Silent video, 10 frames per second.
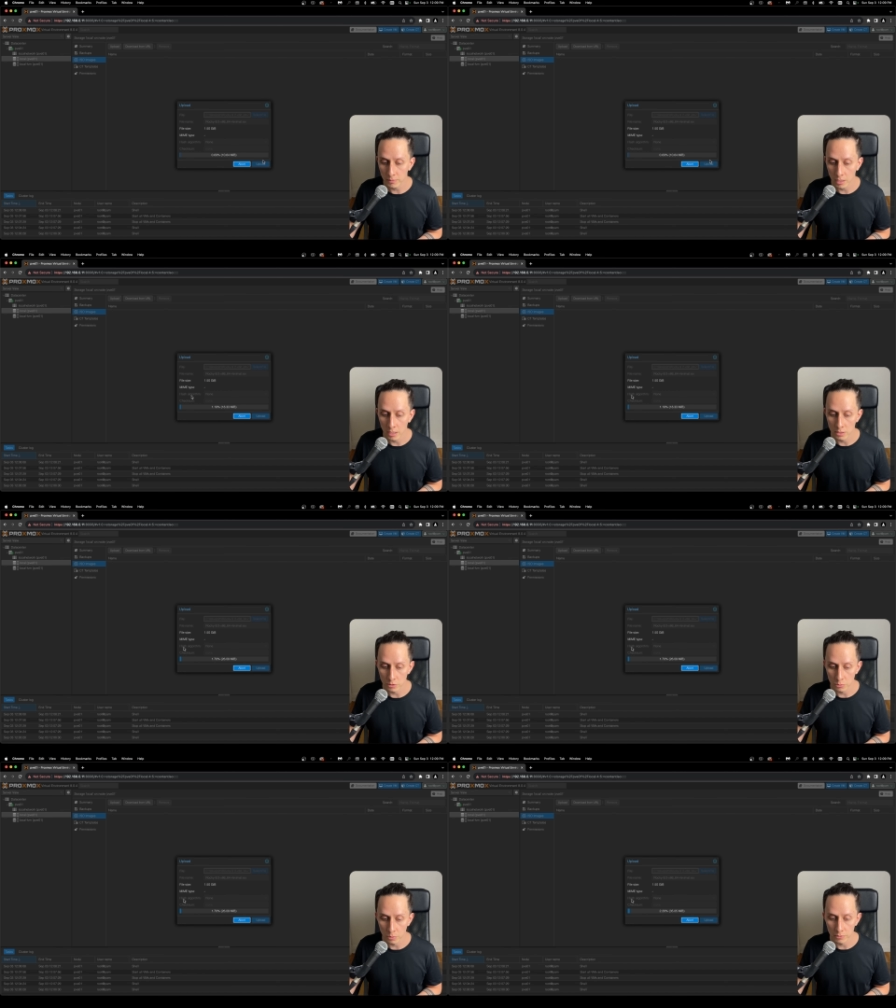and
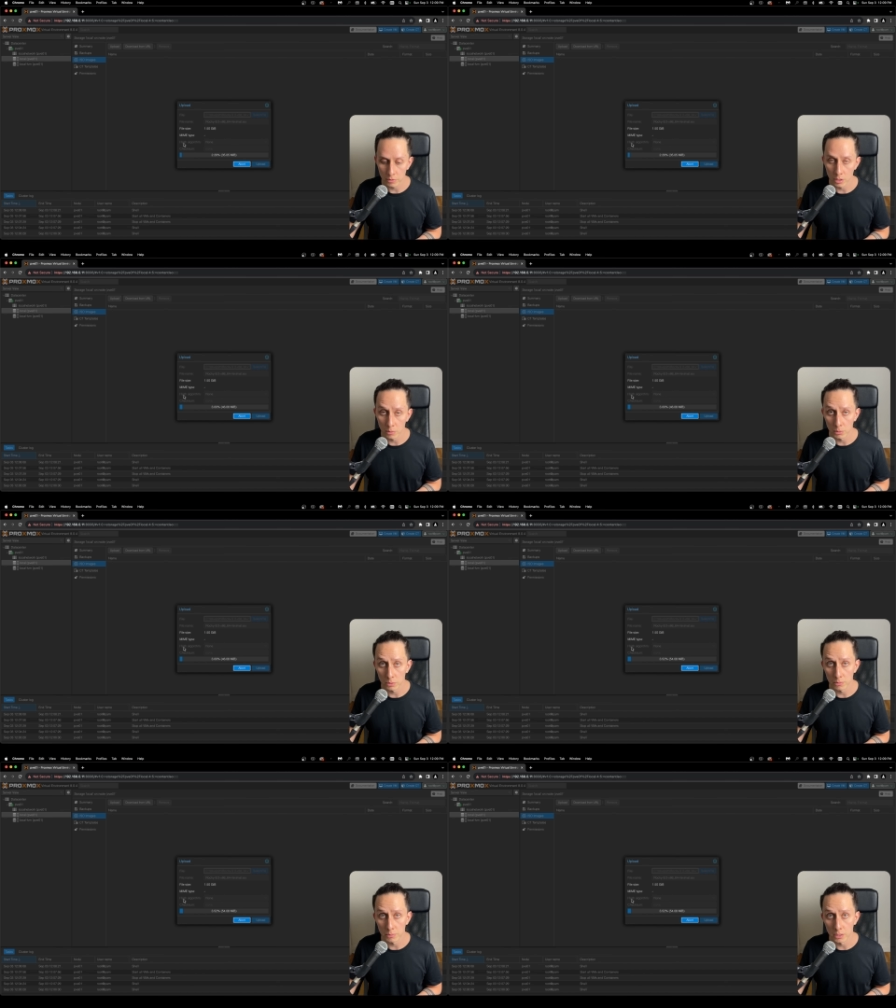just wait for the upload to
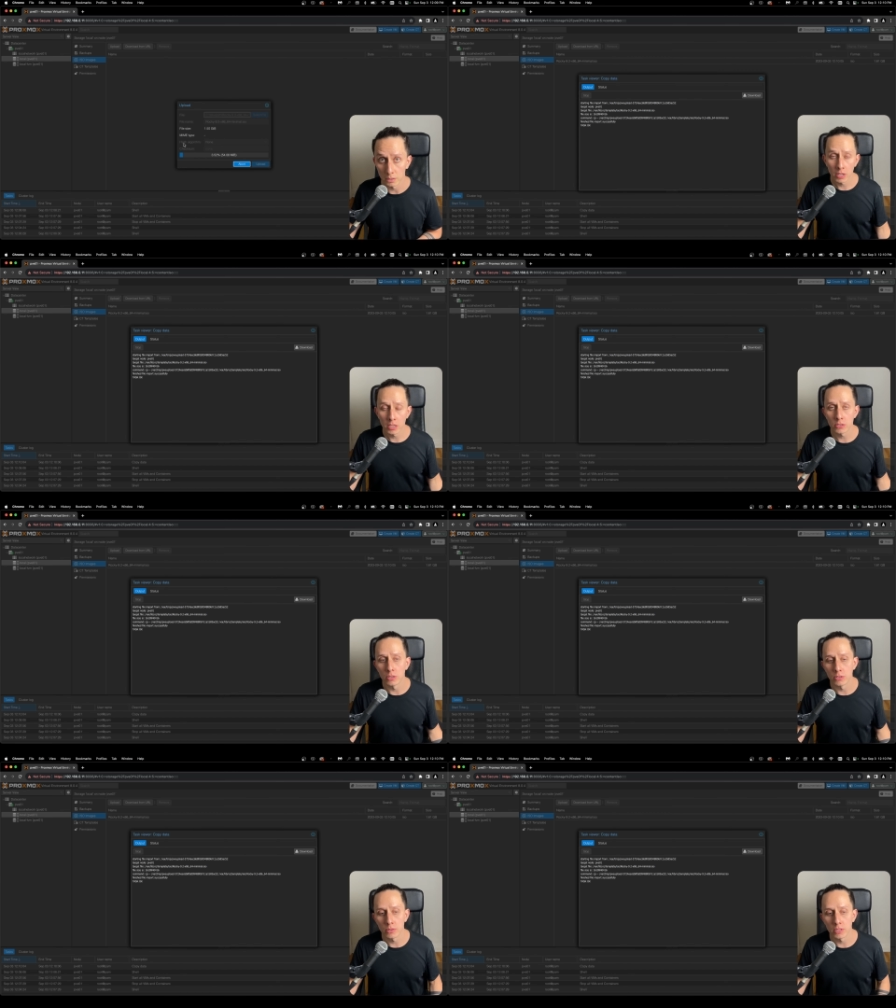be done. Okay, so
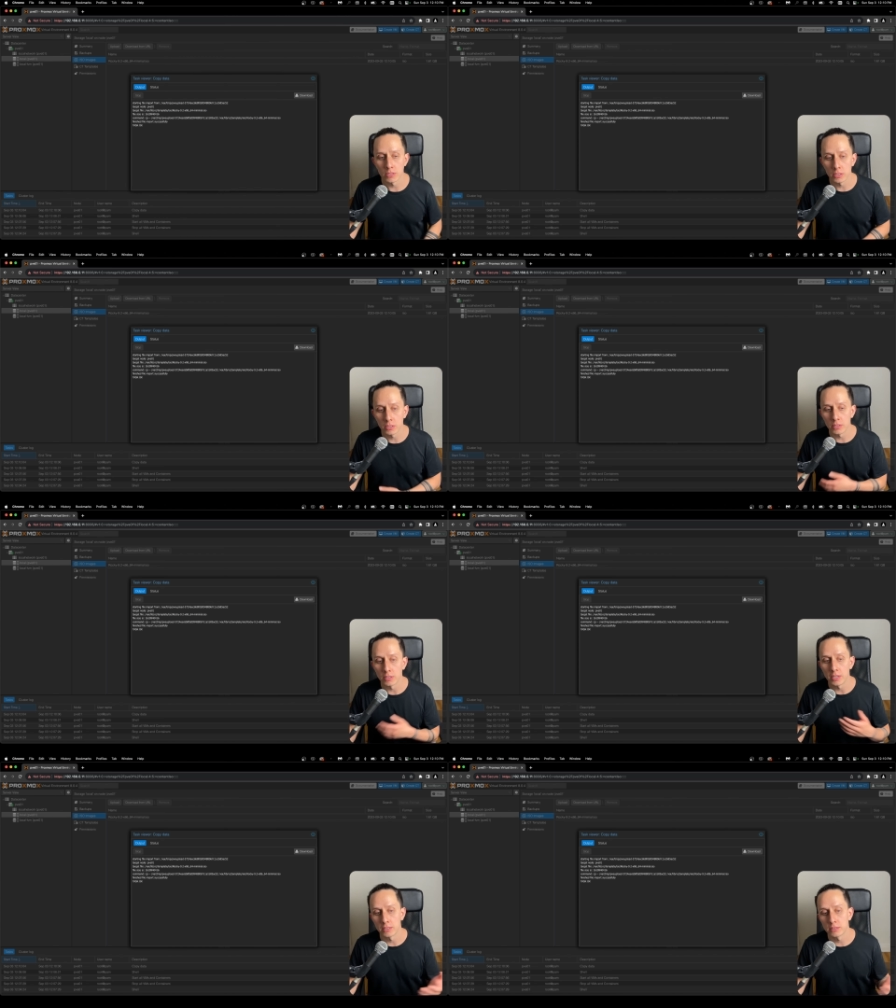as you can see, the
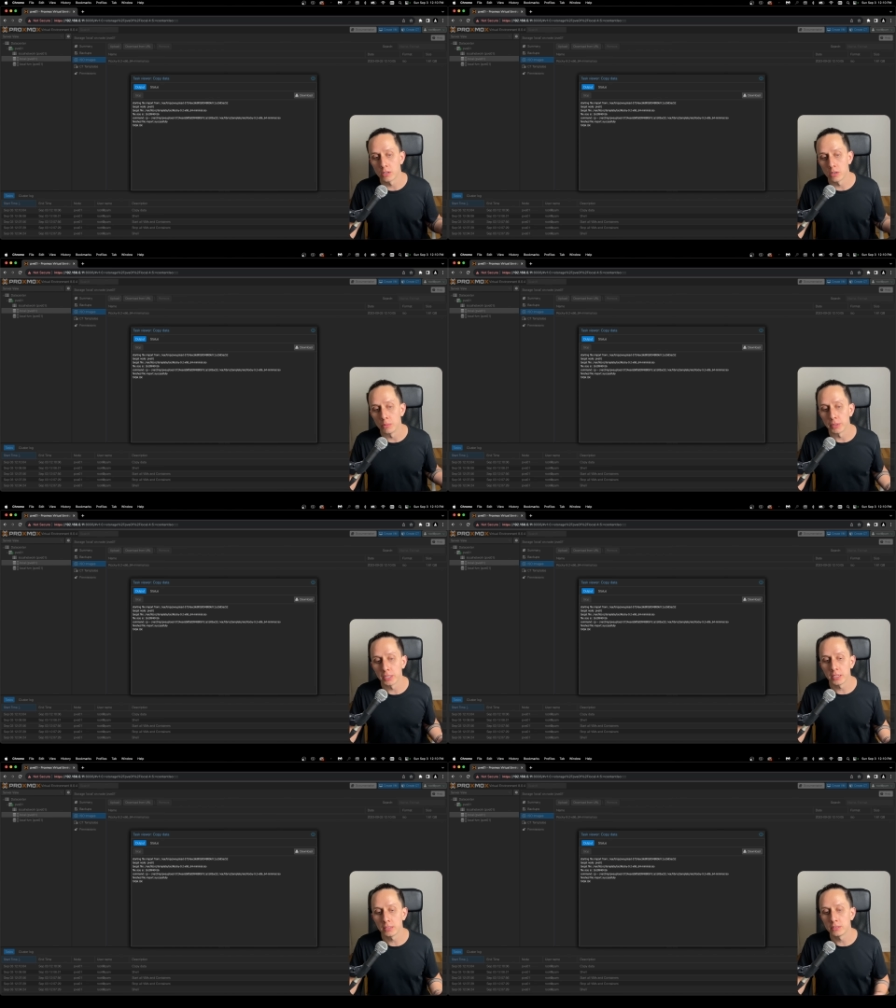task completed.